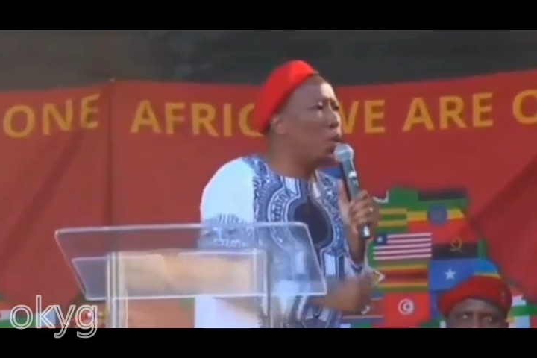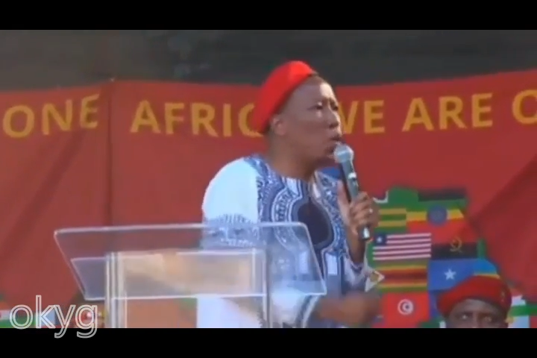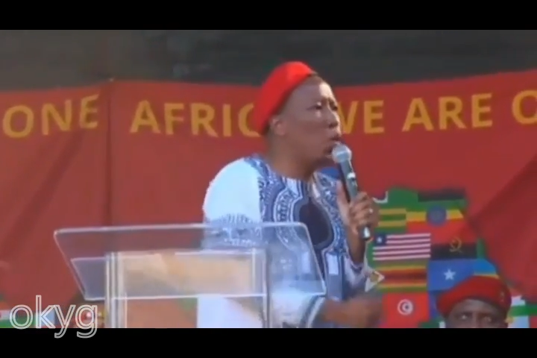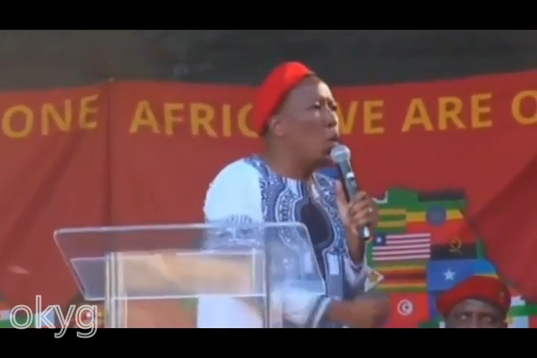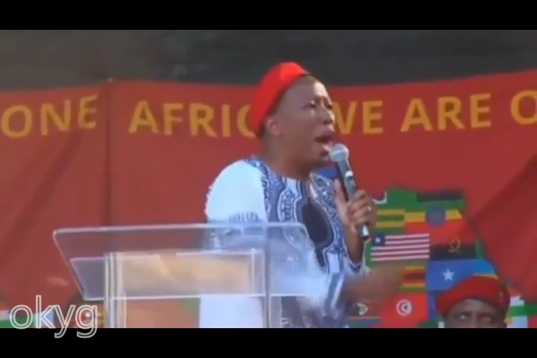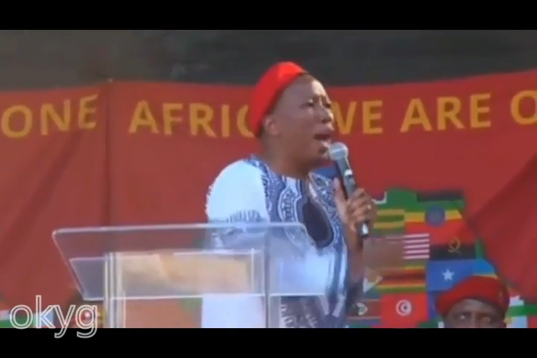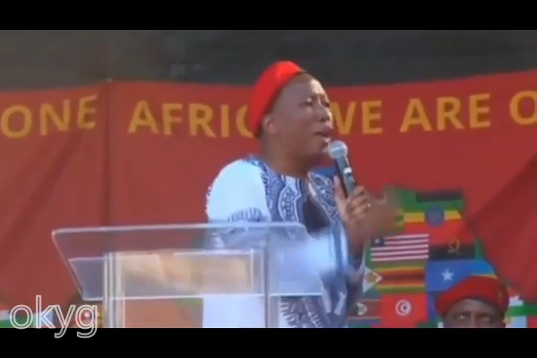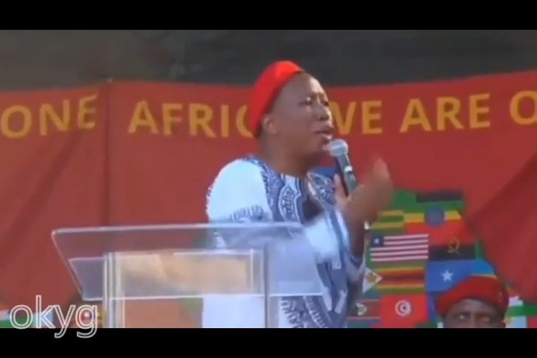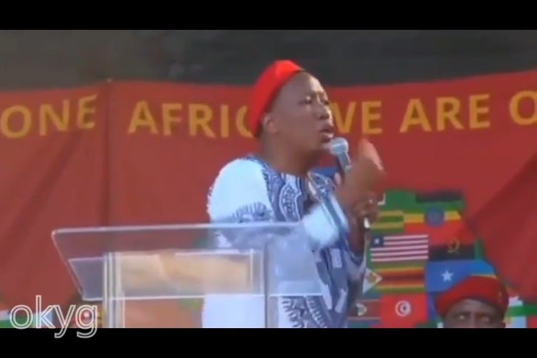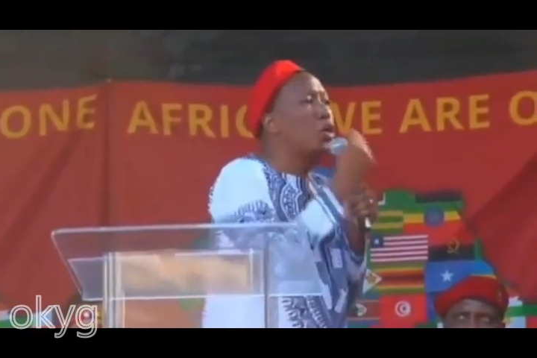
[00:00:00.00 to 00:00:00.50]

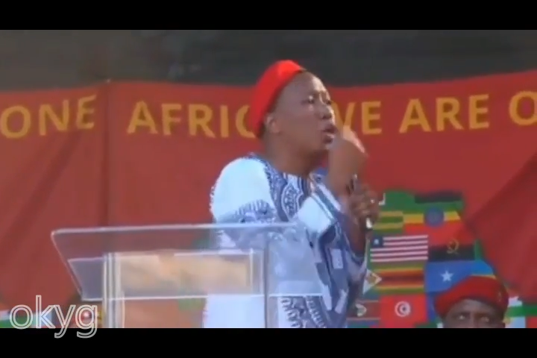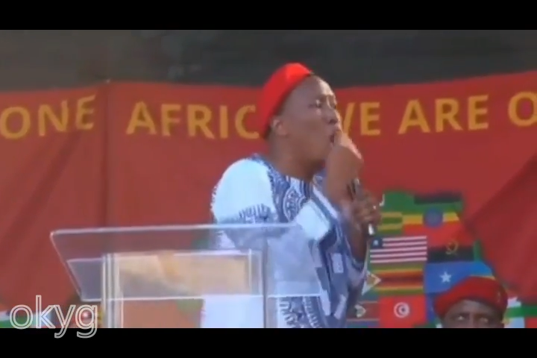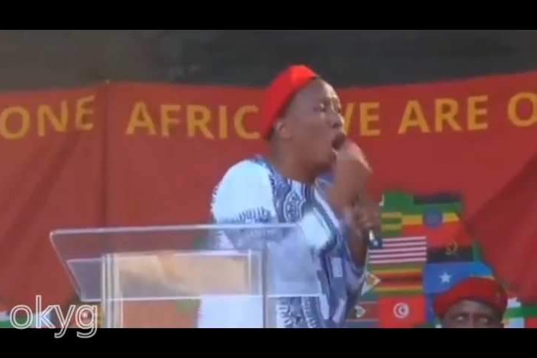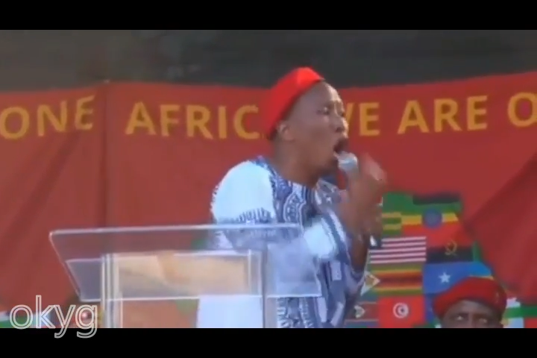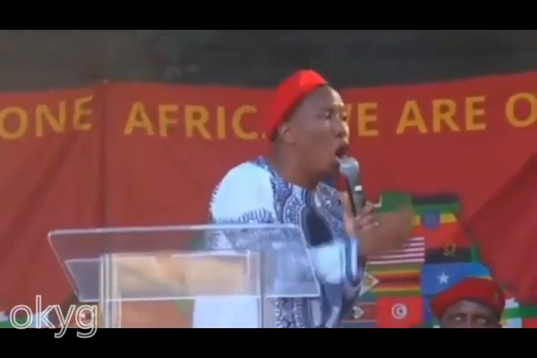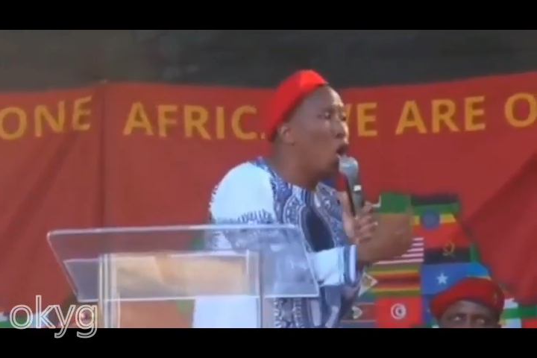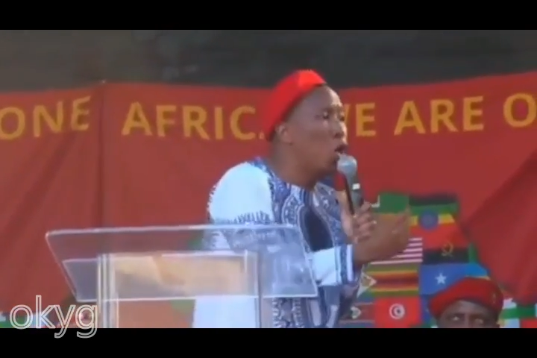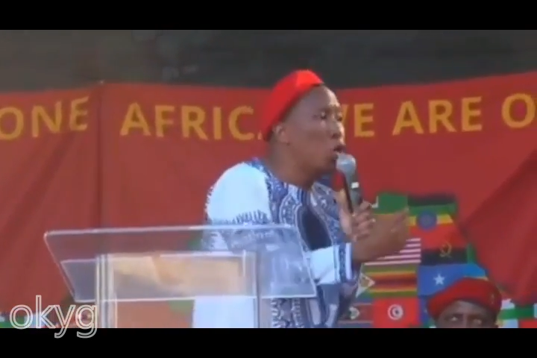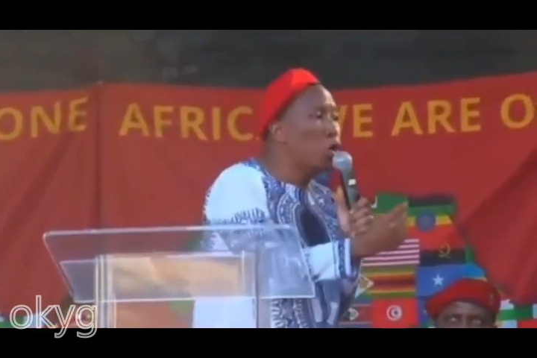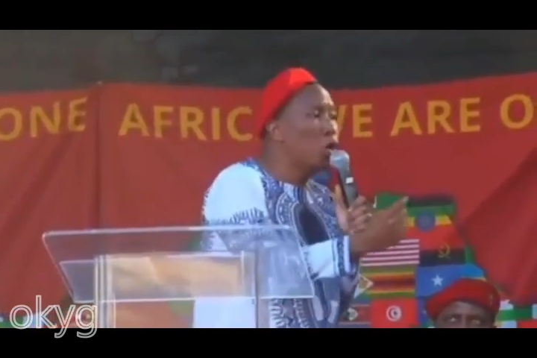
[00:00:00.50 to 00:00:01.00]
who are
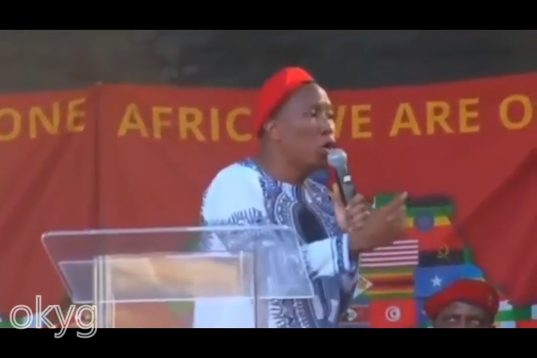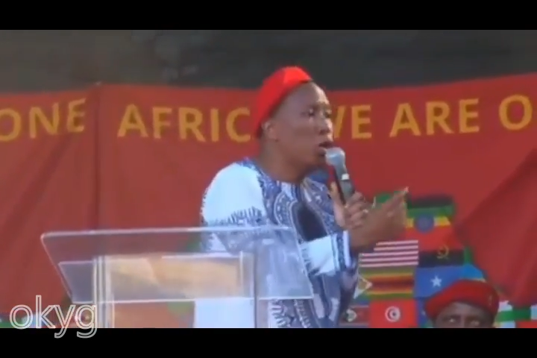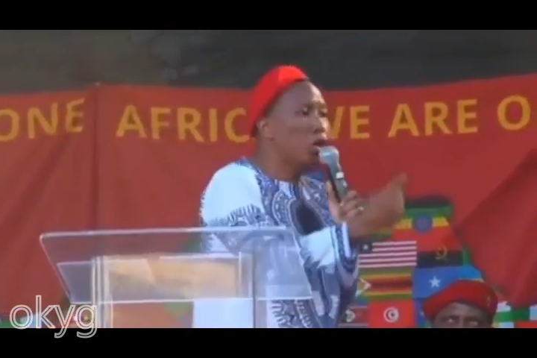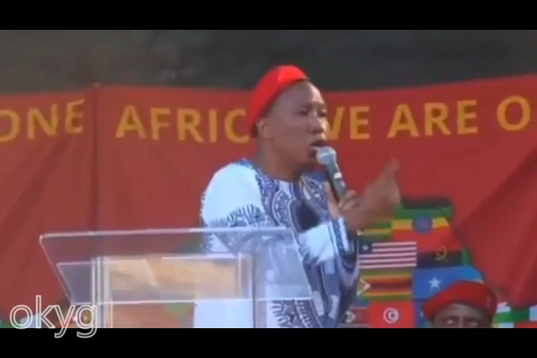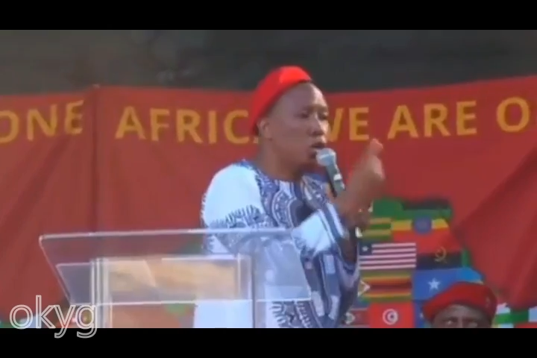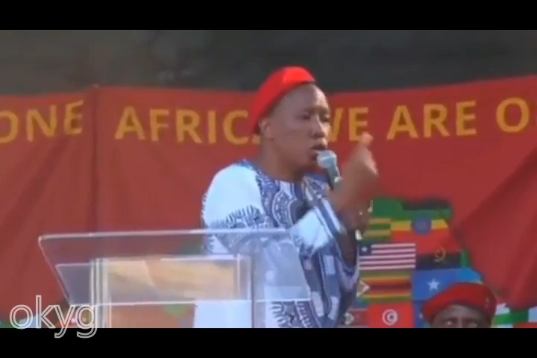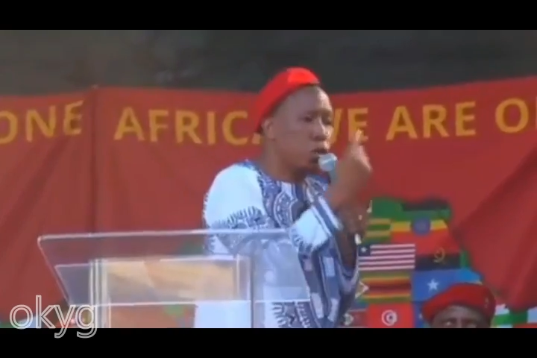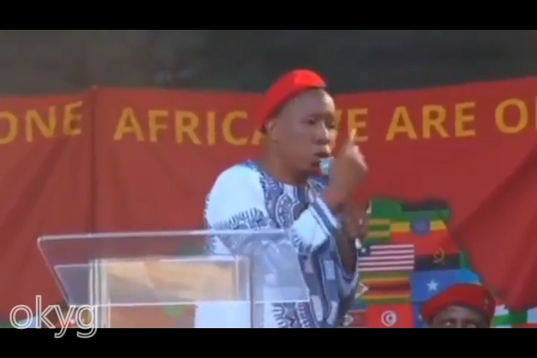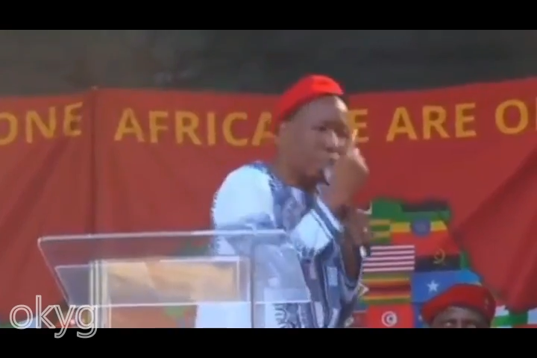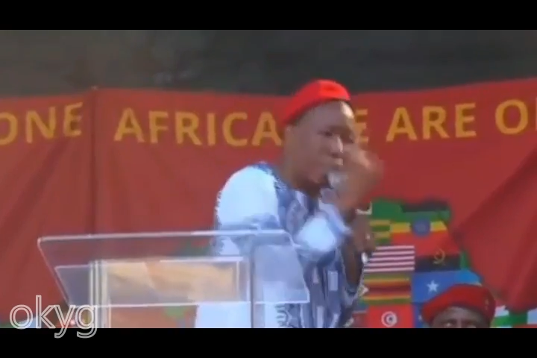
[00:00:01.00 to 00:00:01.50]
known
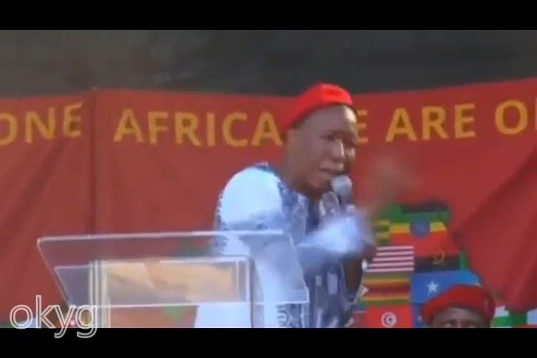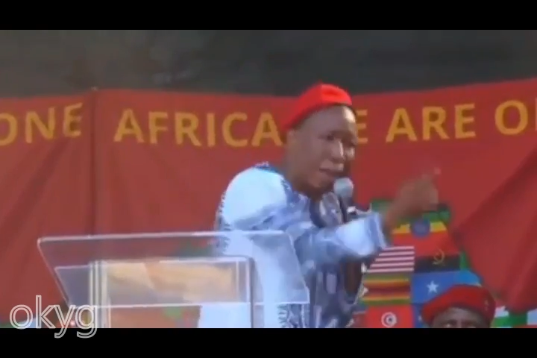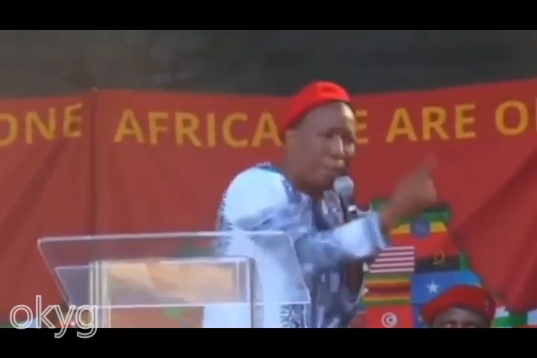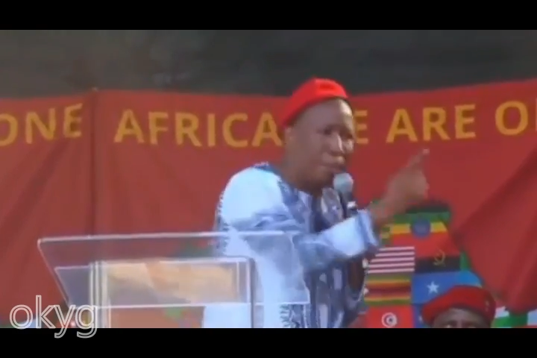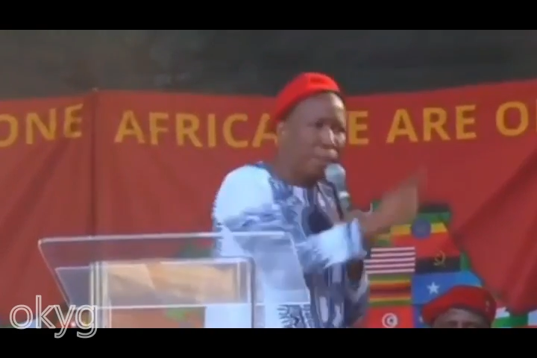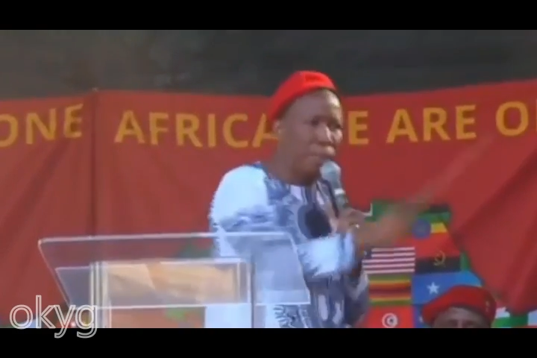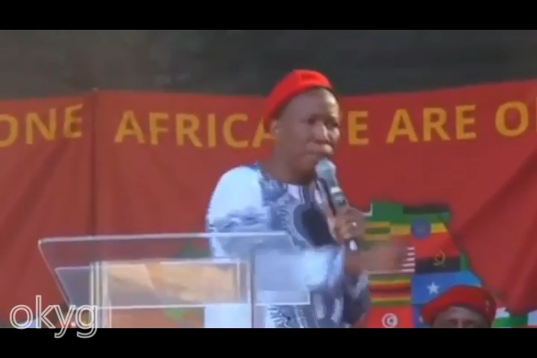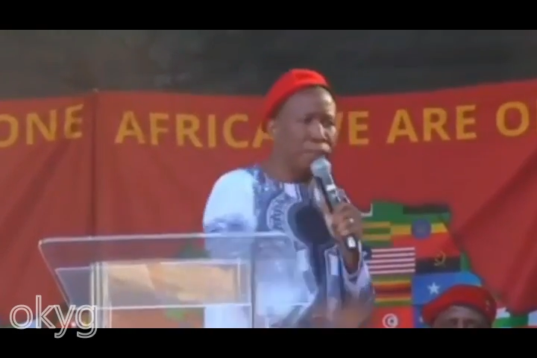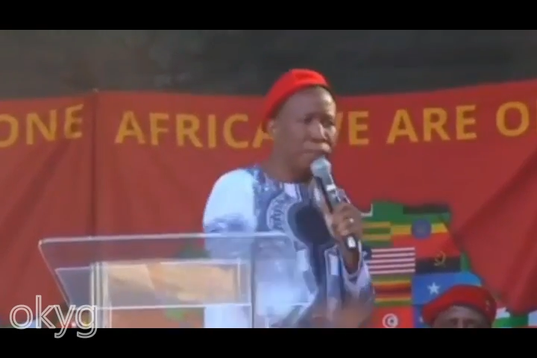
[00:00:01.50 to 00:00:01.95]
to them.